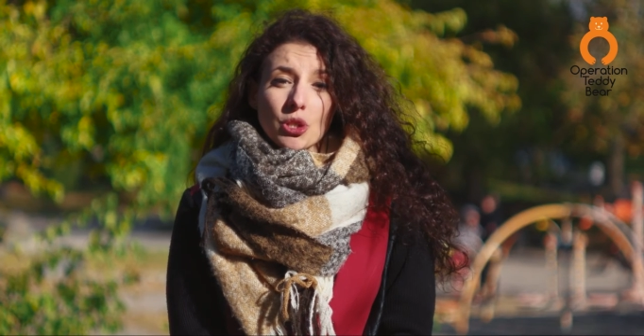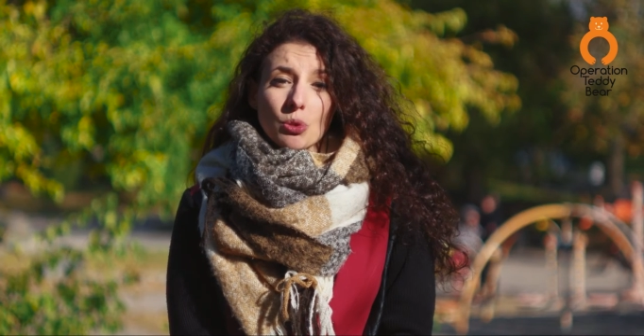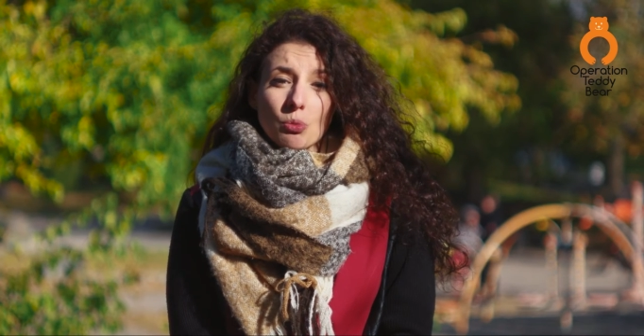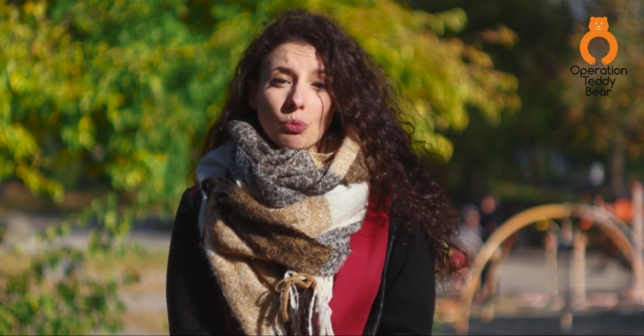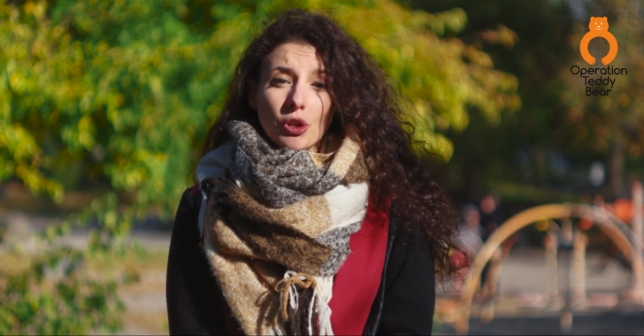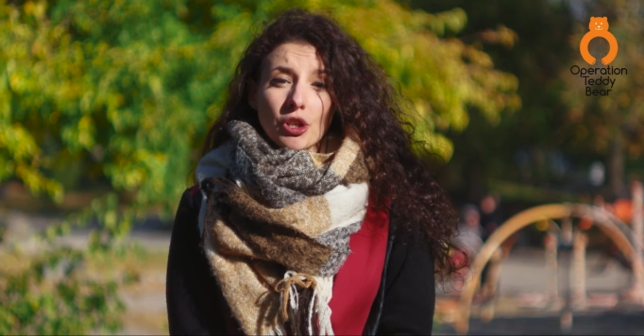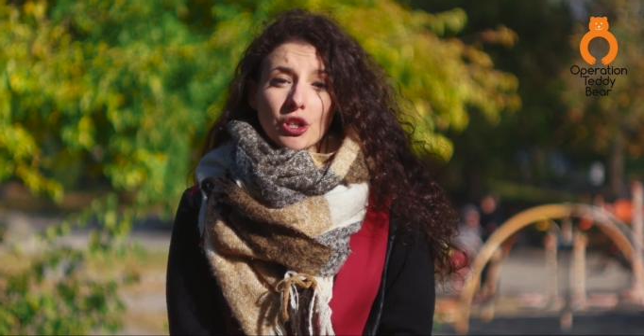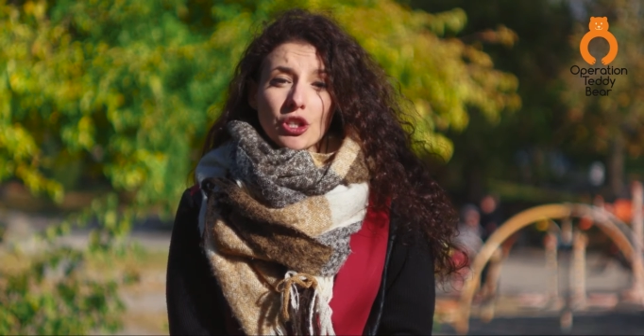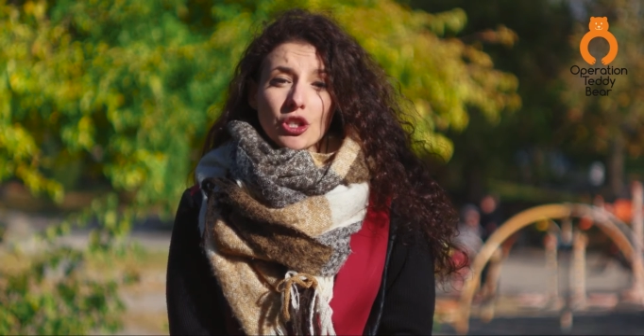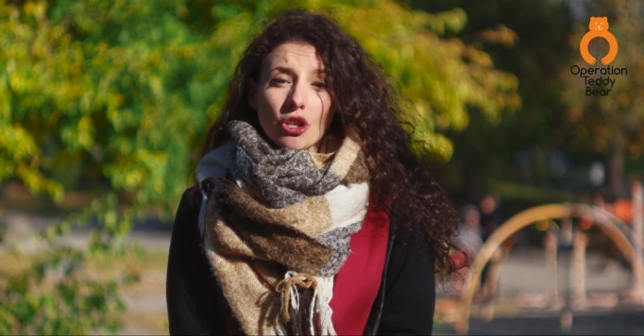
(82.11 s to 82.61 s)

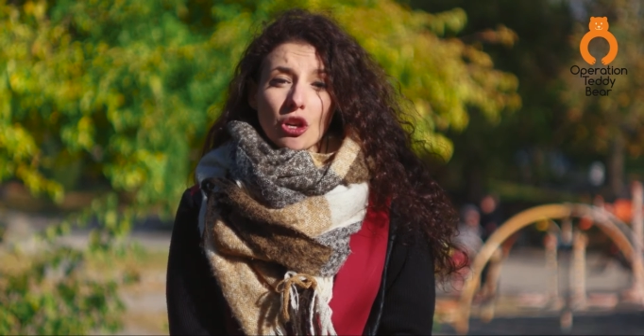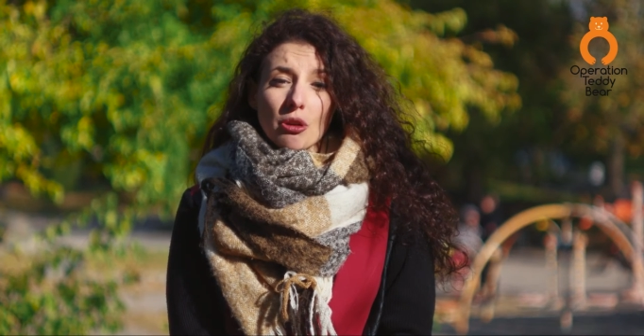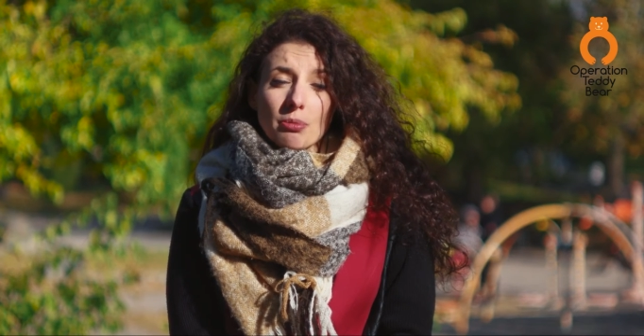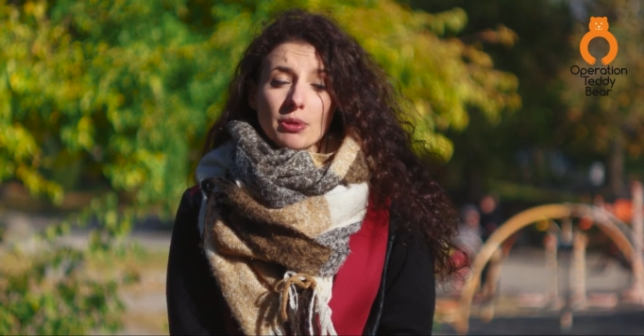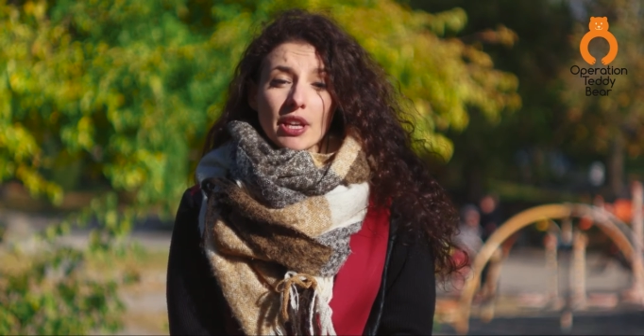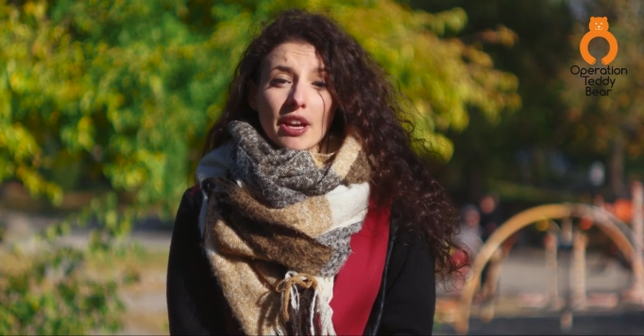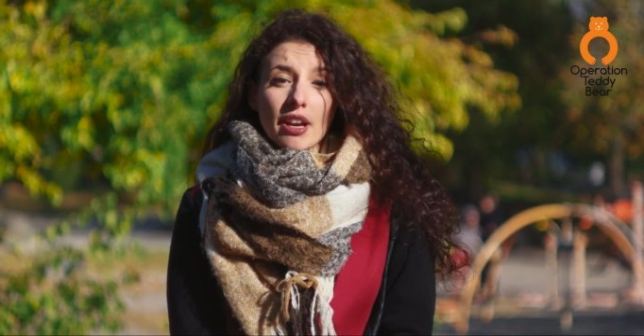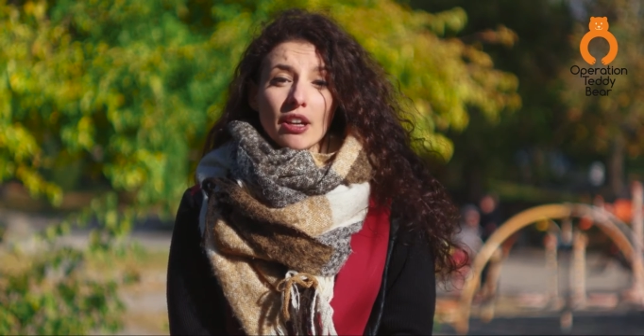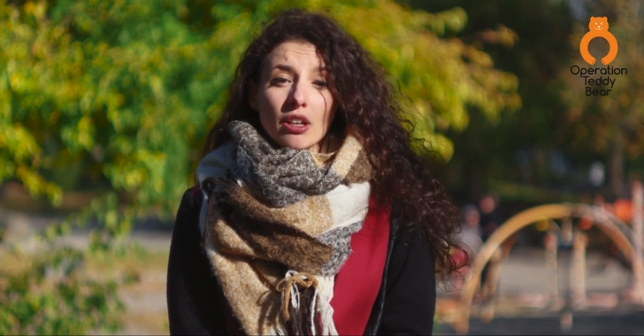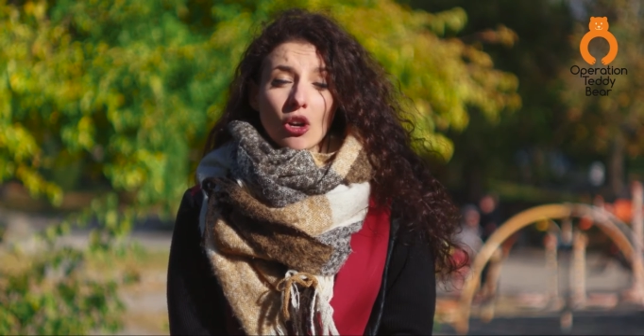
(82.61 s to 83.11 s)
workshops
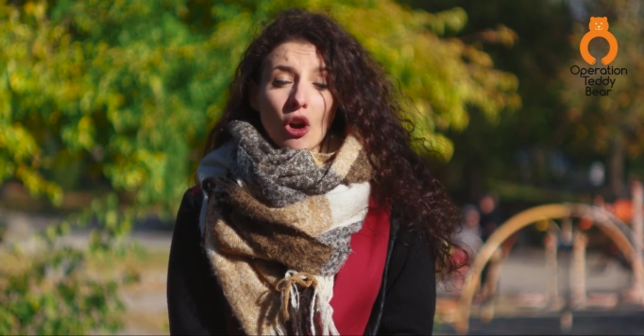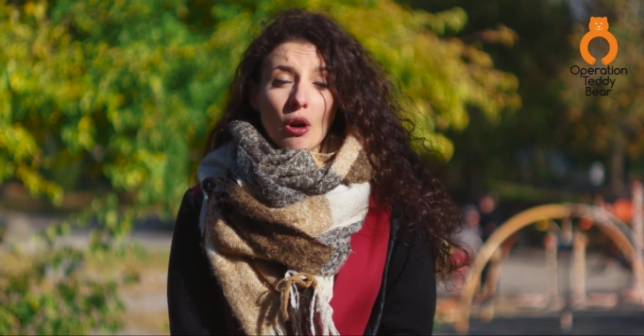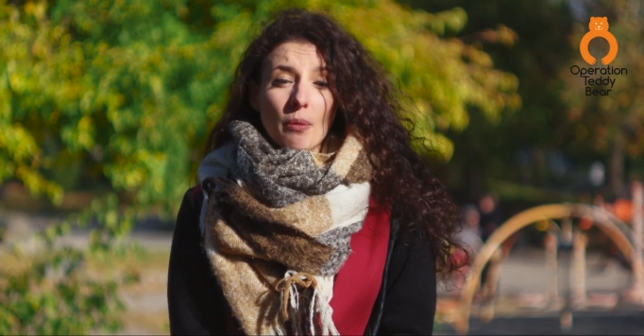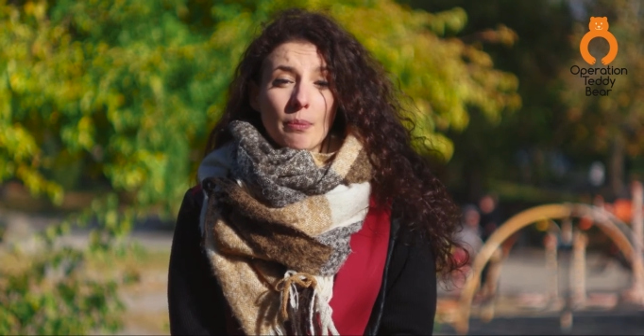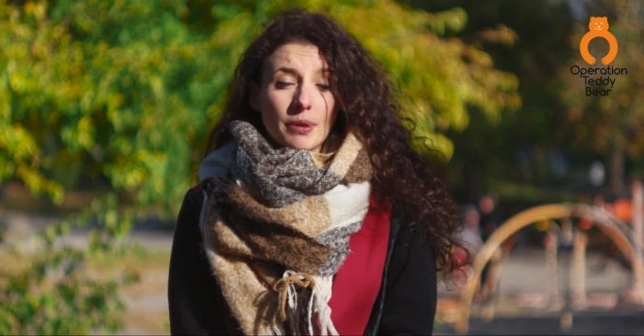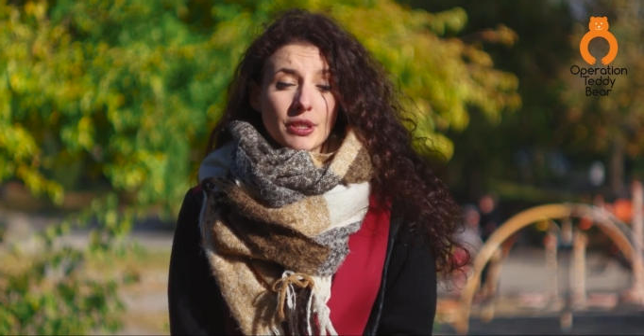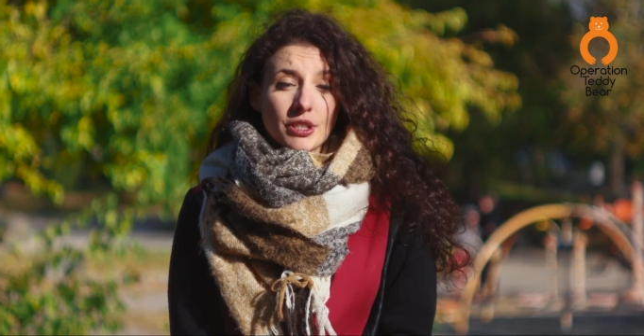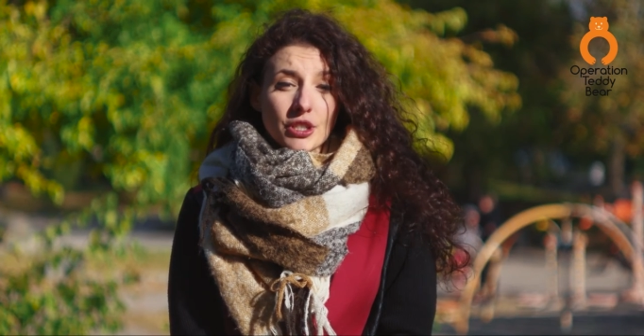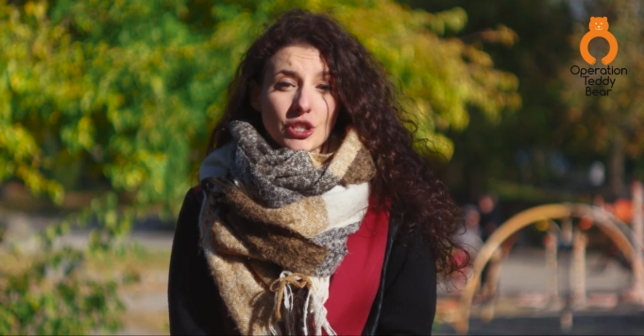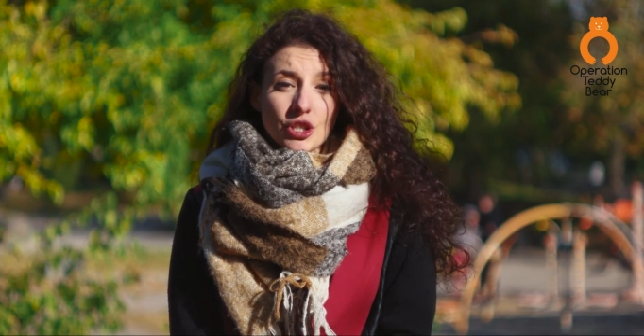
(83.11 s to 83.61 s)
and
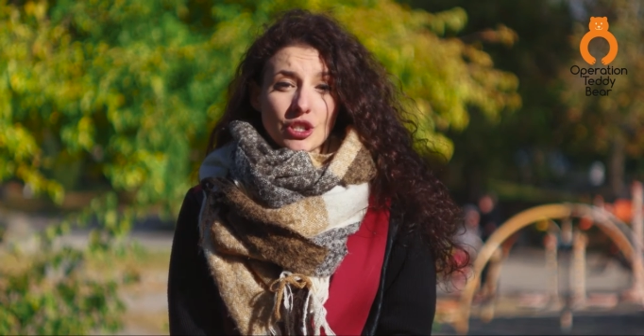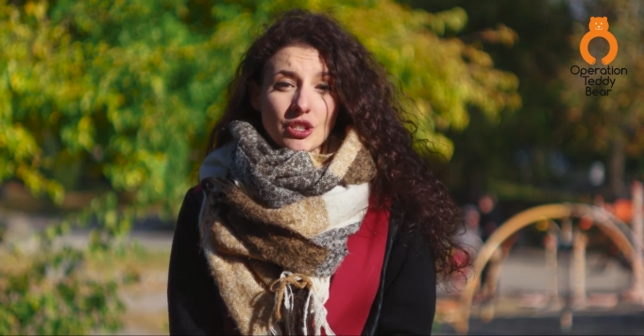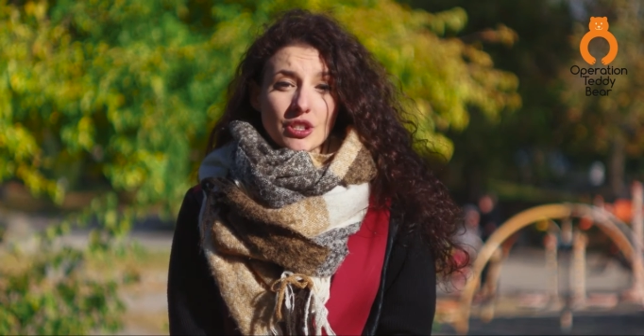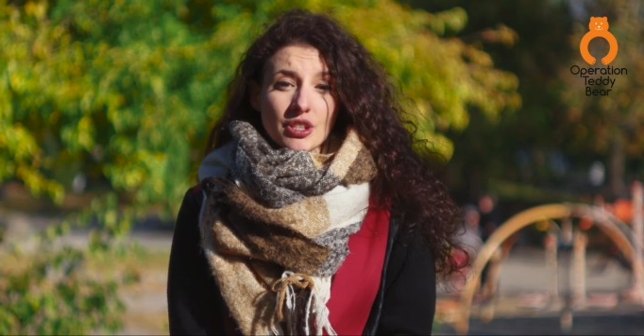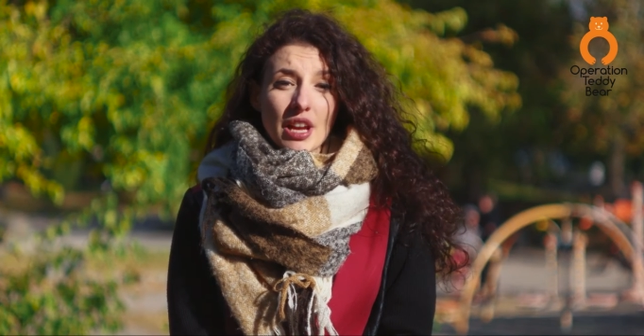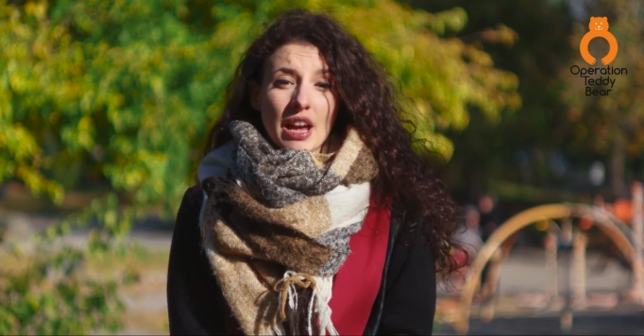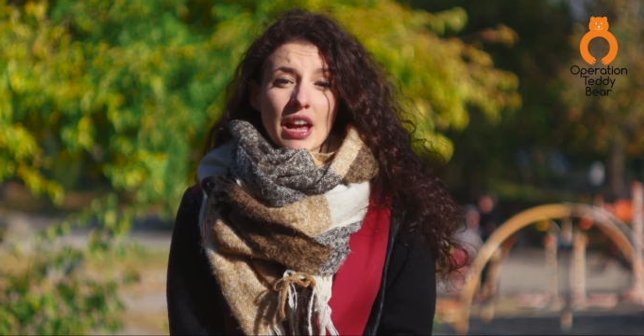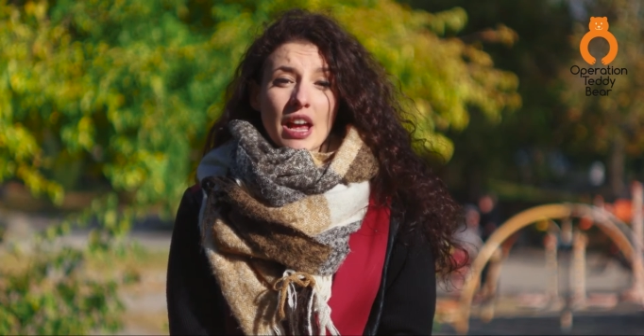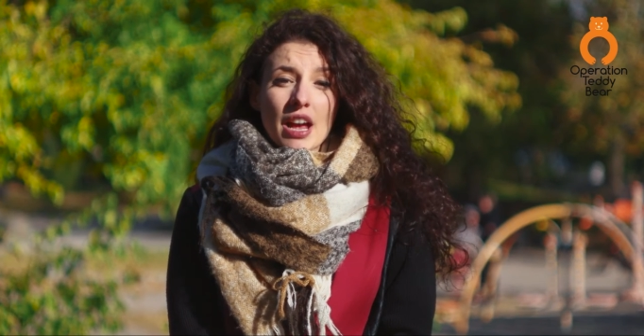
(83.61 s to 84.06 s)
competitions,